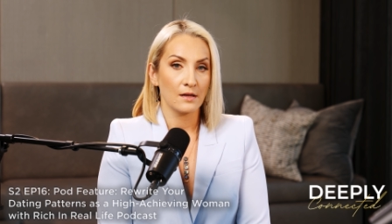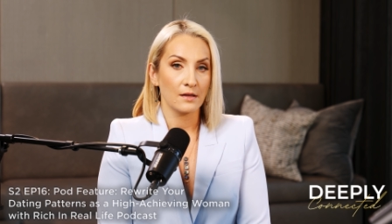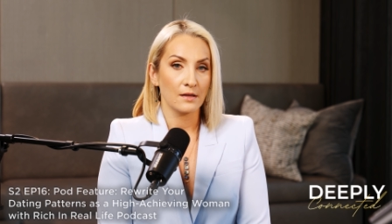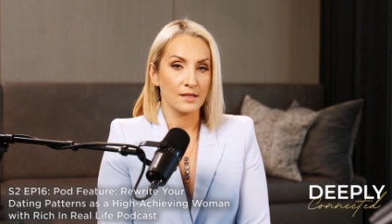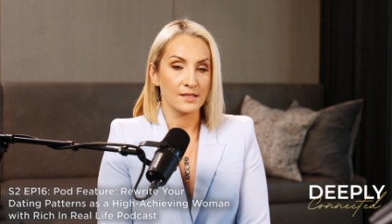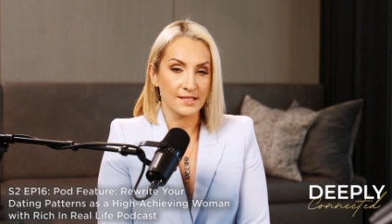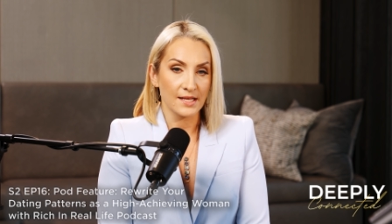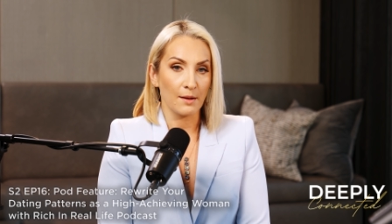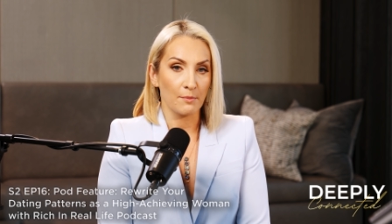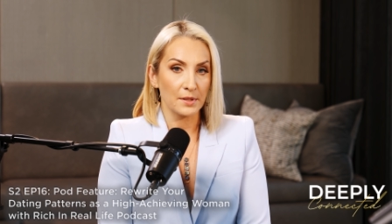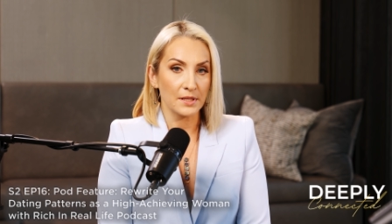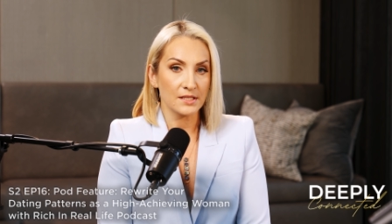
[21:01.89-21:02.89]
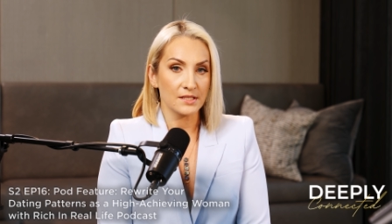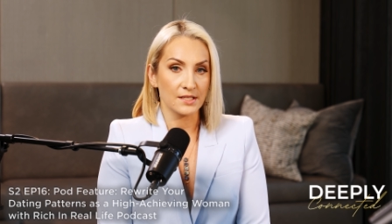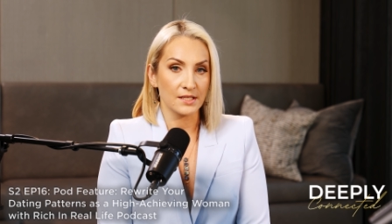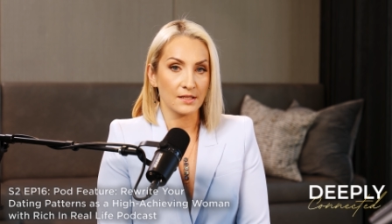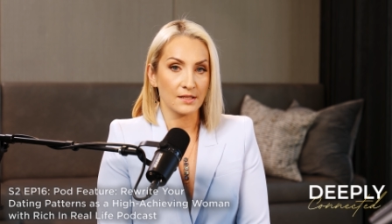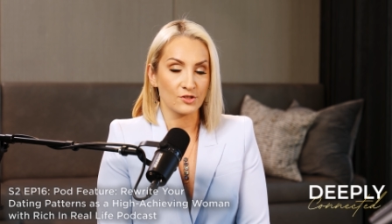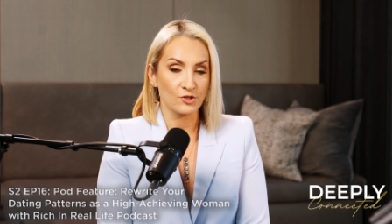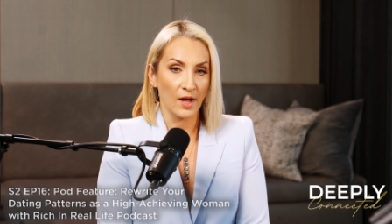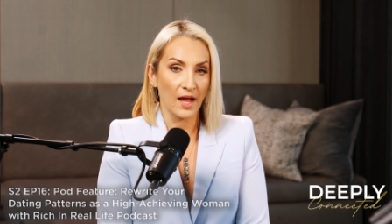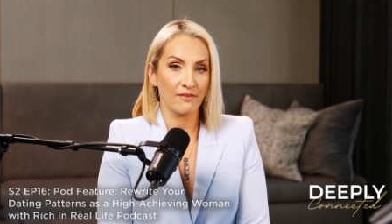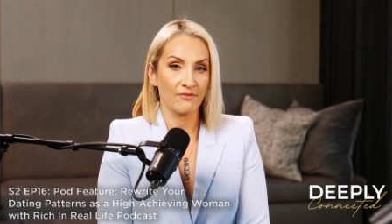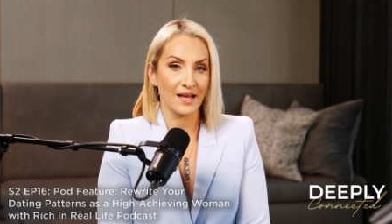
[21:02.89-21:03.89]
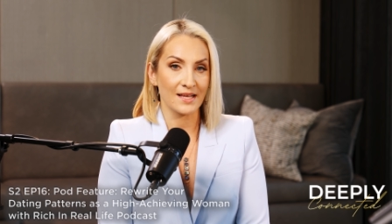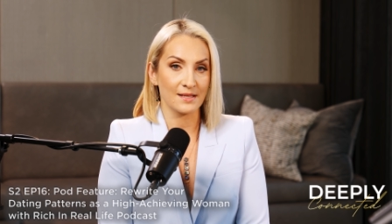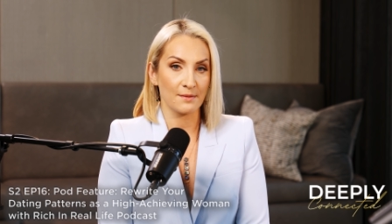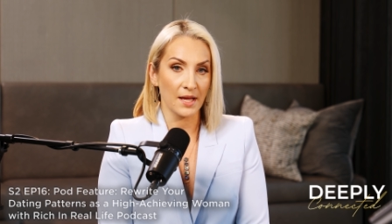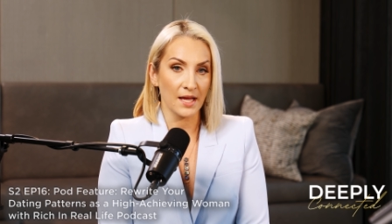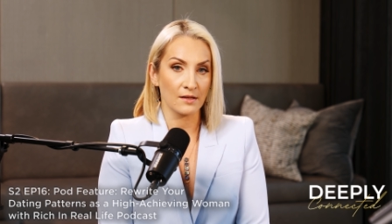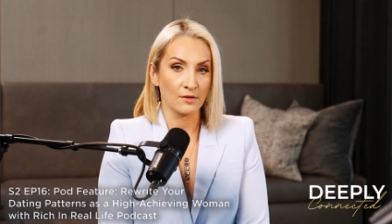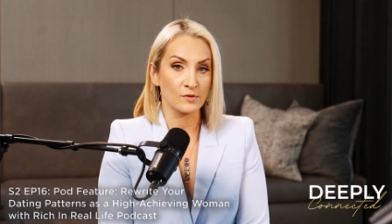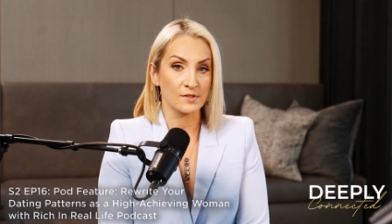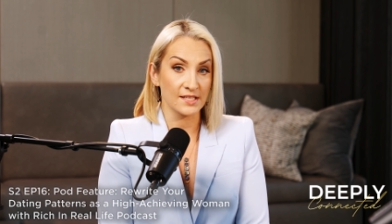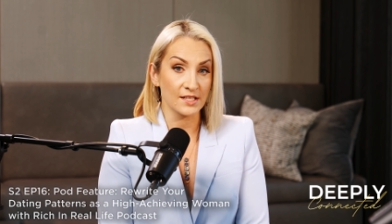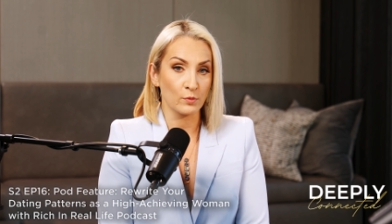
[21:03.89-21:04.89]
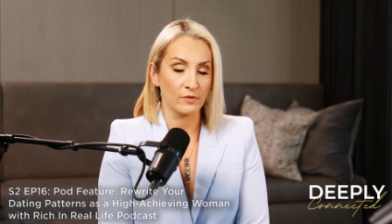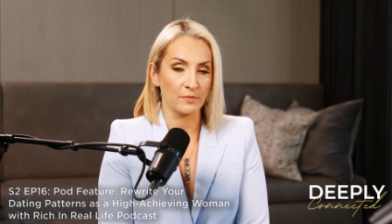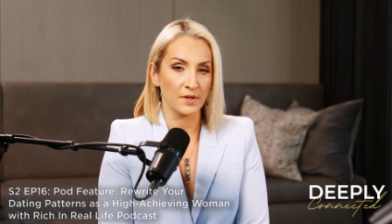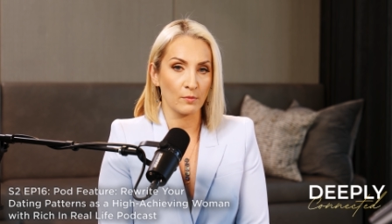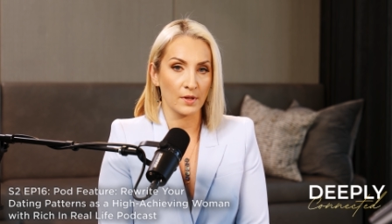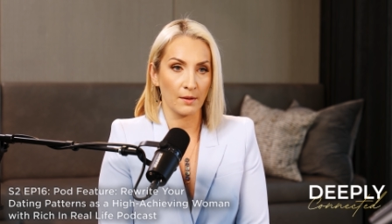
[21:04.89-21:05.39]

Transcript: is the ability that you have as a man to sit with me when